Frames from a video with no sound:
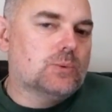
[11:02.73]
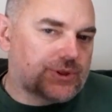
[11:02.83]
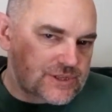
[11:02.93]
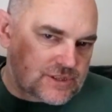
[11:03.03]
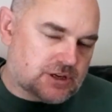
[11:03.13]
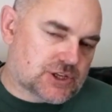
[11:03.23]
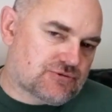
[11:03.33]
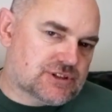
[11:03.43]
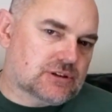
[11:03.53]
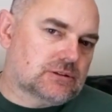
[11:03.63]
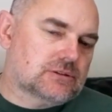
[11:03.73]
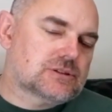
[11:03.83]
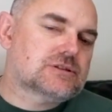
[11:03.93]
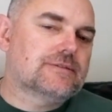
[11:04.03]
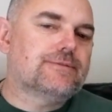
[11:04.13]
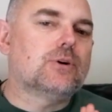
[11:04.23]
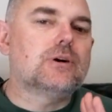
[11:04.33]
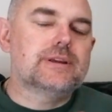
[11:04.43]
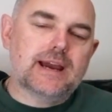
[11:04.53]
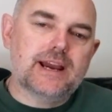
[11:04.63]
with the search results
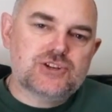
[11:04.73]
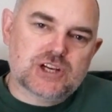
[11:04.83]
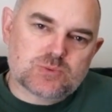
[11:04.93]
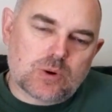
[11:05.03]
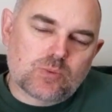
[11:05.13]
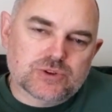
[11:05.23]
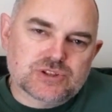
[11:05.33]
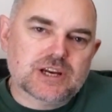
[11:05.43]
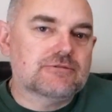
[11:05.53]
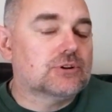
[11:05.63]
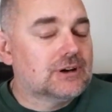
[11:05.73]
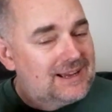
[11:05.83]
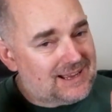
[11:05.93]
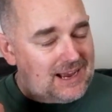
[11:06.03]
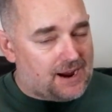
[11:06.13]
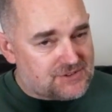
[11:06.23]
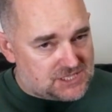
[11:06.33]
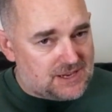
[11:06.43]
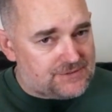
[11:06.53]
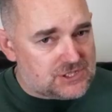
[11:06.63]
for the HS110. I've
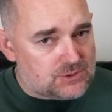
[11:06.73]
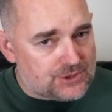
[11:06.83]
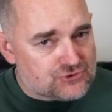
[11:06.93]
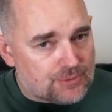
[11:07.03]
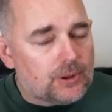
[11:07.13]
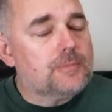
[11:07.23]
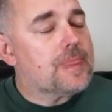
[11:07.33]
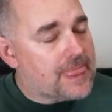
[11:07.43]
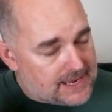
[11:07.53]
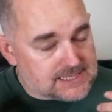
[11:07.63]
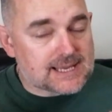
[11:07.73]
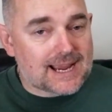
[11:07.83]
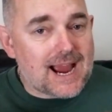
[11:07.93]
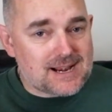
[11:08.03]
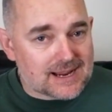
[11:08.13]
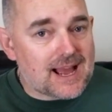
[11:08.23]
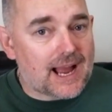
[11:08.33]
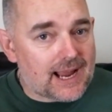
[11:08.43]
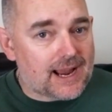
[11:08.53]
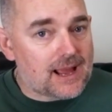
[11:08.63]
saved you the trouble. It's the kind of
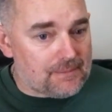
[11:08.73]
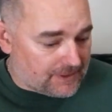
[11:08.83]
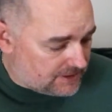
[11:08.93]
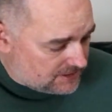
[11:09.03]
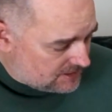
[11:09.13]
guy I am.